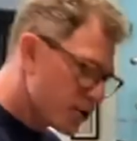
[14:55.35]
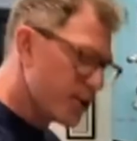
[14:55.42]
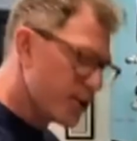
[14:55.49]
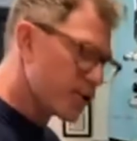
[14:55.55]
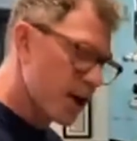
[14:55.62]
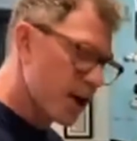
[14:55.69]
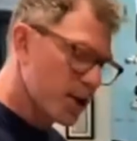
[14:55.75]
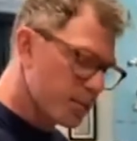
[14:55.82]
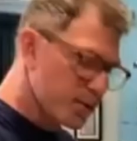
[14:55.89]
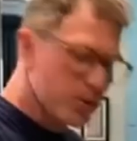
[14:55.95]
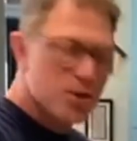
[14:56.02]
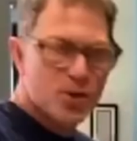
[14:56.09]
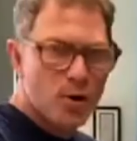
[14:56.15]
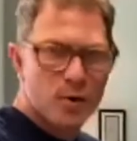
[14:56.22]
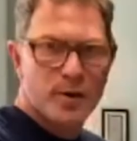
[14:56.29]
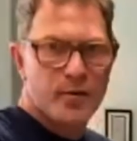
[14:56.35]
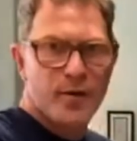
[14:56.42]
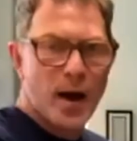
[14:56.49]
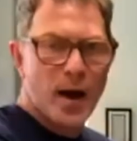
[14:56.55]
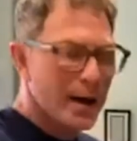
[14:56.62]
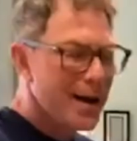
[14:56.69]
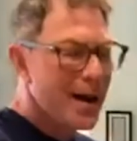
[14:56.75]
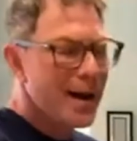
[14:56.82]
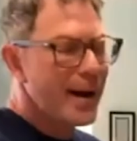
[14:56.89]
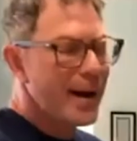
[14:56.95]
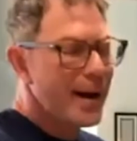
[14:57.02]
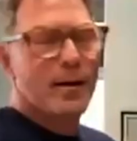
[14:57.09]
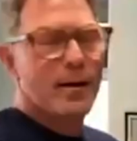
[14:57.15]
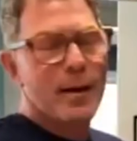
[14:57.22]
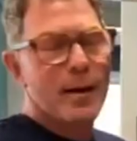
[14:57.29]
sauce, which is totally fine.
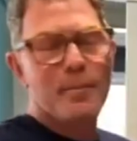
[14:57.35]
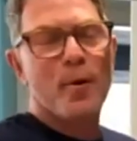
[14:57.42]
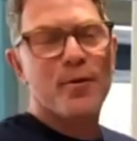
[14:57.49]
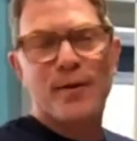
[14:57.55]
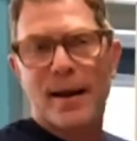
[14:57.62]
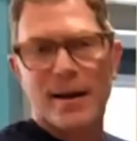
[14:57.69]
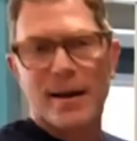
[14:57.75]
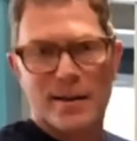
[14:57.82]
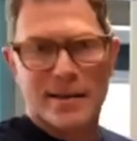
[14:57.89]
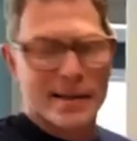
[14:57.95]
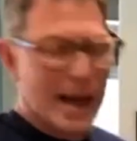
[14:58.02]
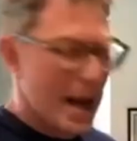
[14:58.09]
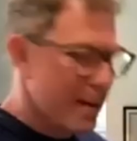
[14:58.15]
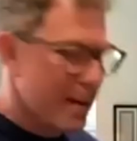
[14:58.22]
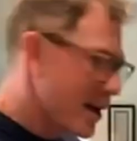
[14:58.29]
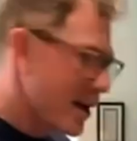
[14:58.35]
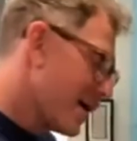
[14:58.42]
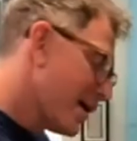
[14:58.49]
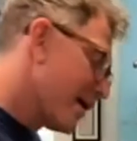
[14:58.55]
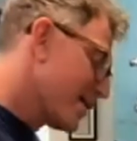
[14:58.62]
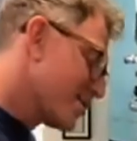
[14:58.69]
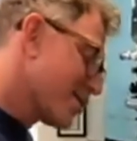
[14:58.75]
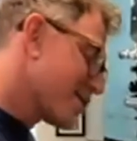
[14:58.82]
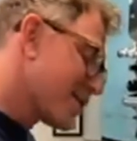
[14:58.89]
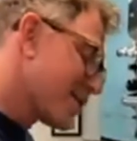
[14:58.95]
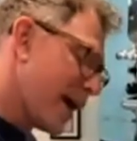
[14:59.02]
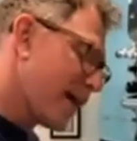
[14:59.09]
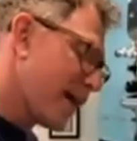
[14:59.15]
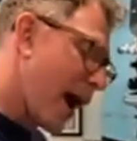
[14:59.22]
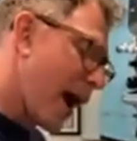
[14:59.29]
They both taste the same. It's just
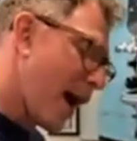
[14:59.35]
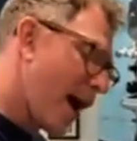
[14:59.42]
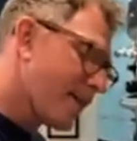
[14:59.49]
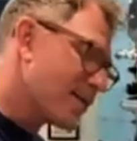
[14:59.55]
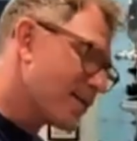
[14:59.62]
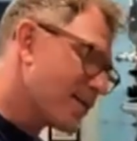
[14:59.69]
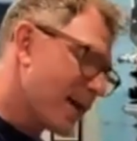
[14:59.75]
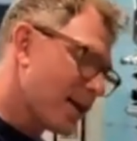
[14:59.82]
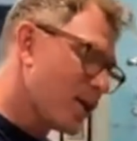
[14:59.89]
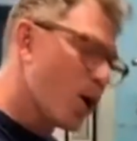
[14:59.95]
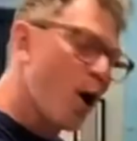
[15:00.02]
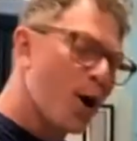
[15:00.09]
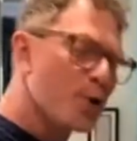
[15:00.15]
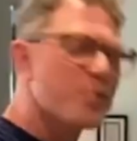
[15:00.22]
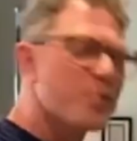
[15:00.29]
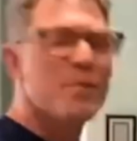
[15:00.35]
like, I just like the orange one